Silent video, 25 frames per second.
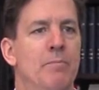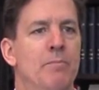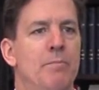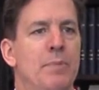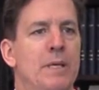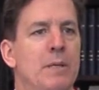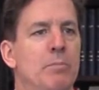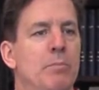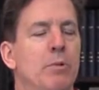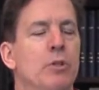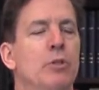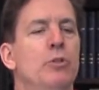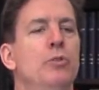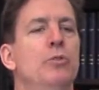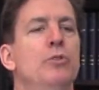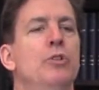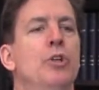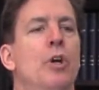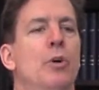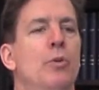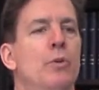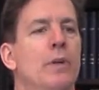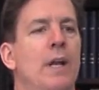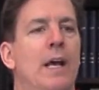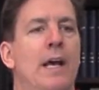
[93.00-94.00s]
People who
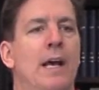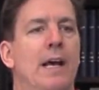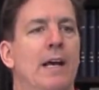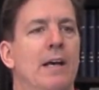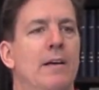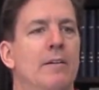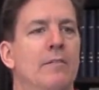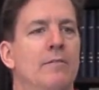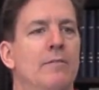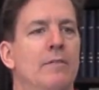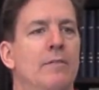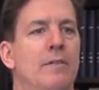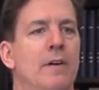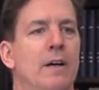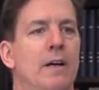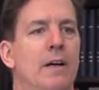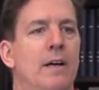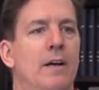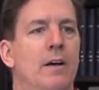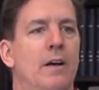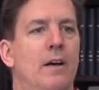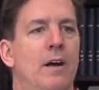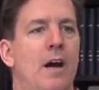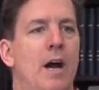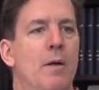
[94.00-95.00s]
don't have
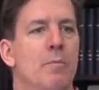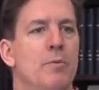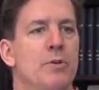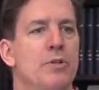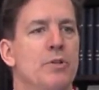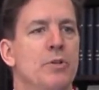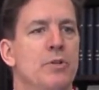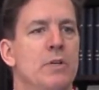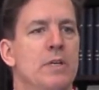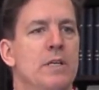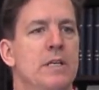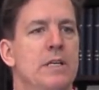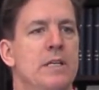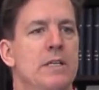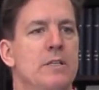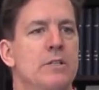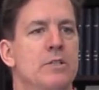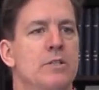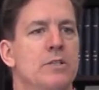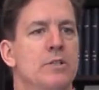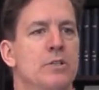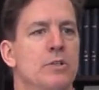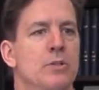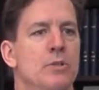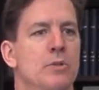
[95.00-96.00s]
opportunities
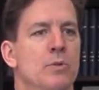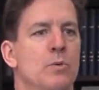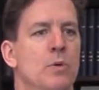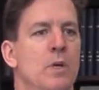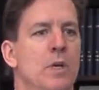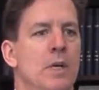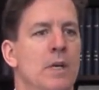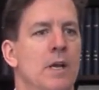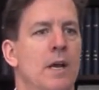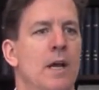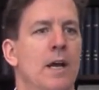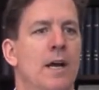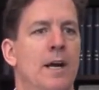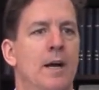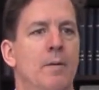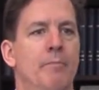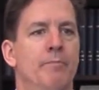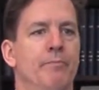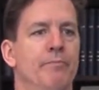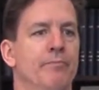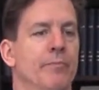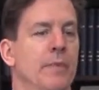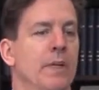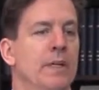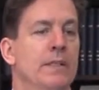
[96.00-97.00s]
to
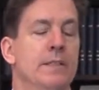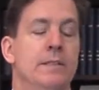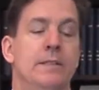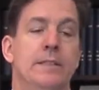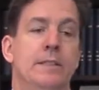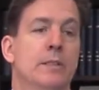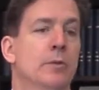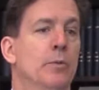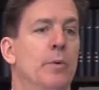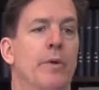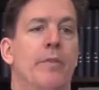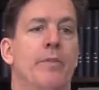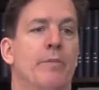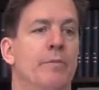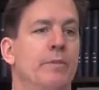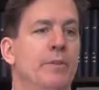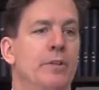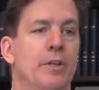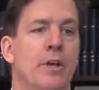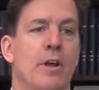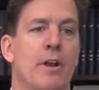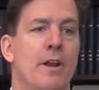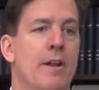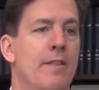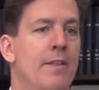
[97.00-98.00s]
deal with
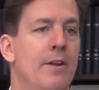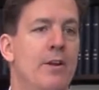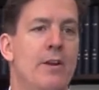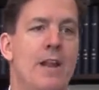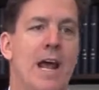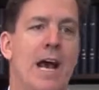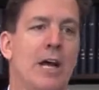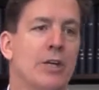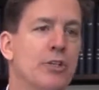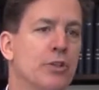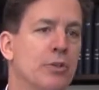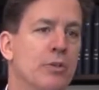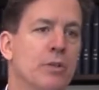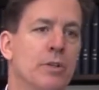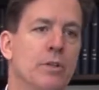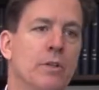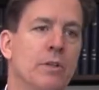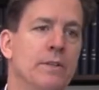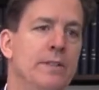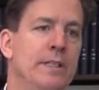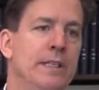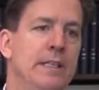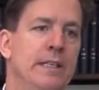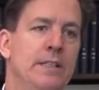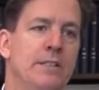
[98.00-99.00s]
kind of their natural
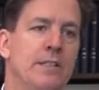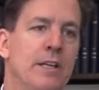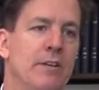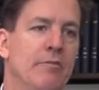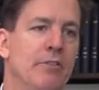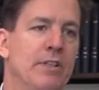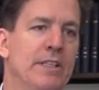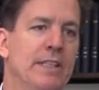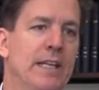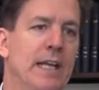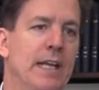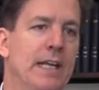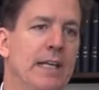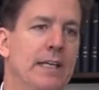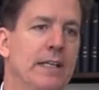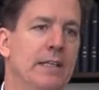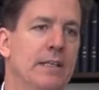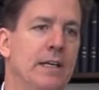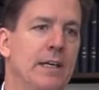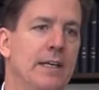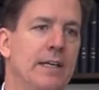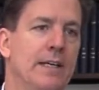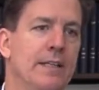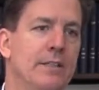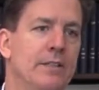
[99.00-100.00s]
needs every day
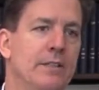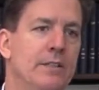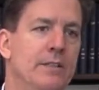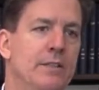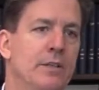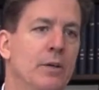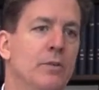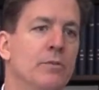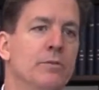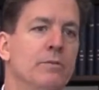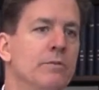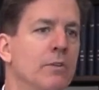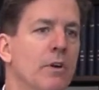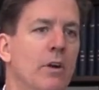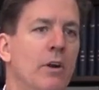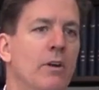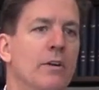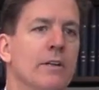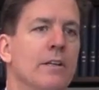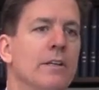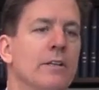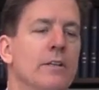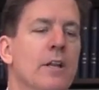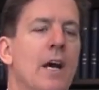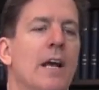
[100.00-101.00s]

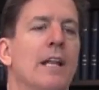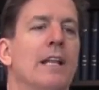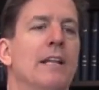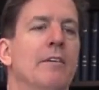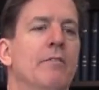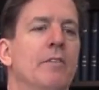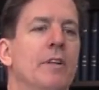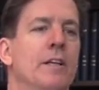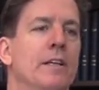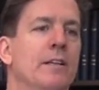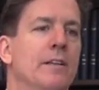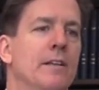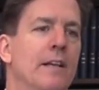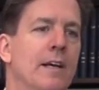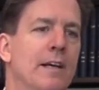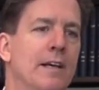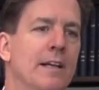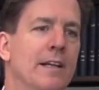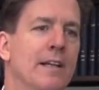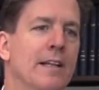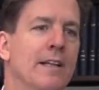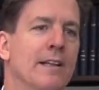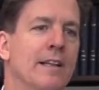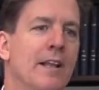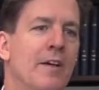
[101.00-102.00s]
aren't not living
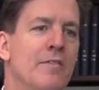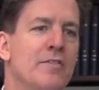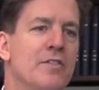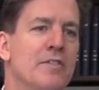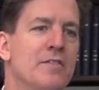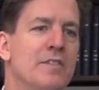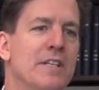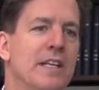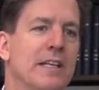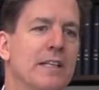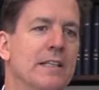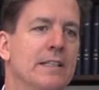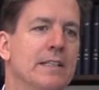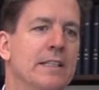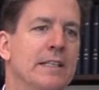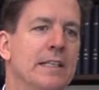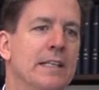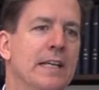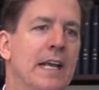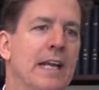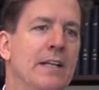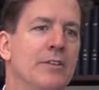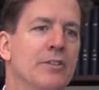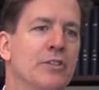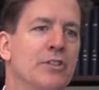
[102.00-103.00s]
lives of
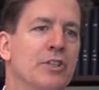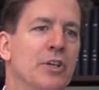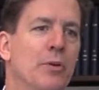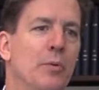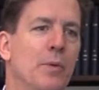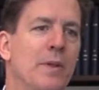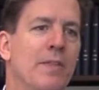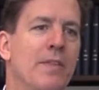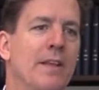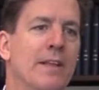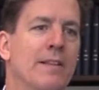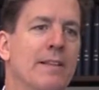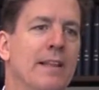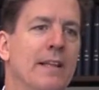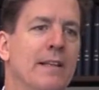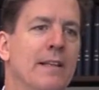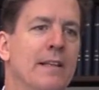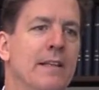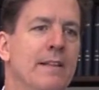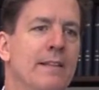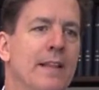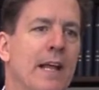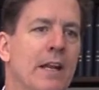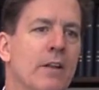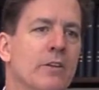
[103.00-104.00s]
dignity, and so we think
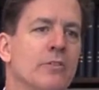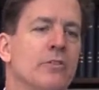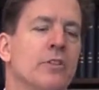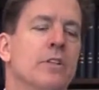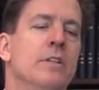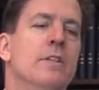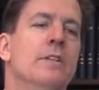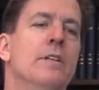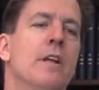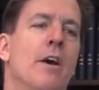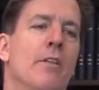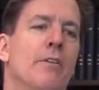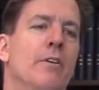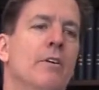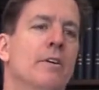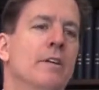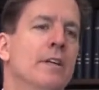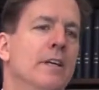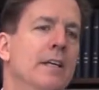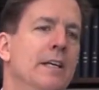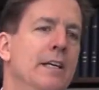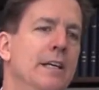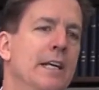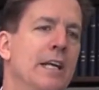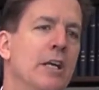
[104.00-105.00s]
that is another
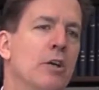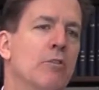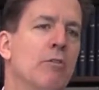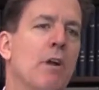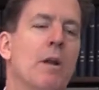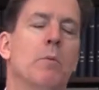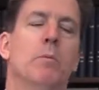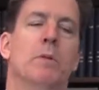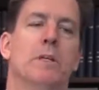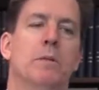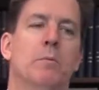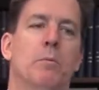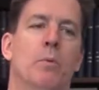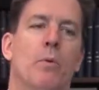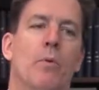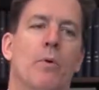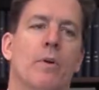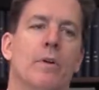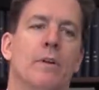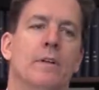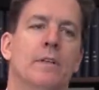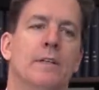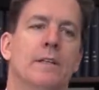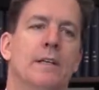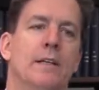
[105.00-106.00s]
incredibly
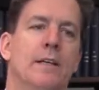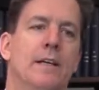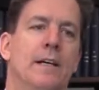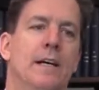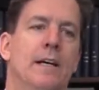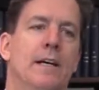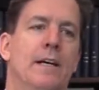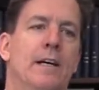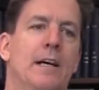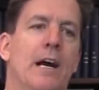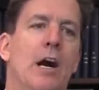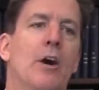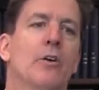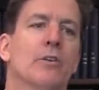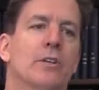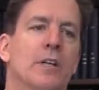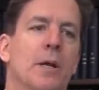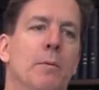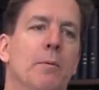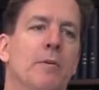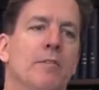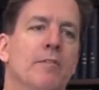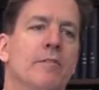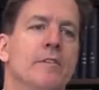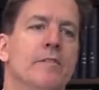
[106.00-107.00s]
important
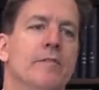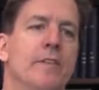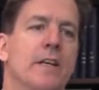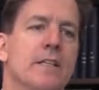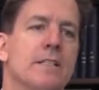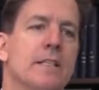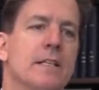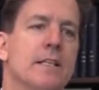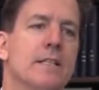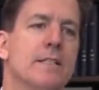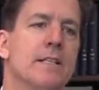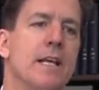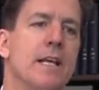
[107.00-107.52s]
outcome of investing in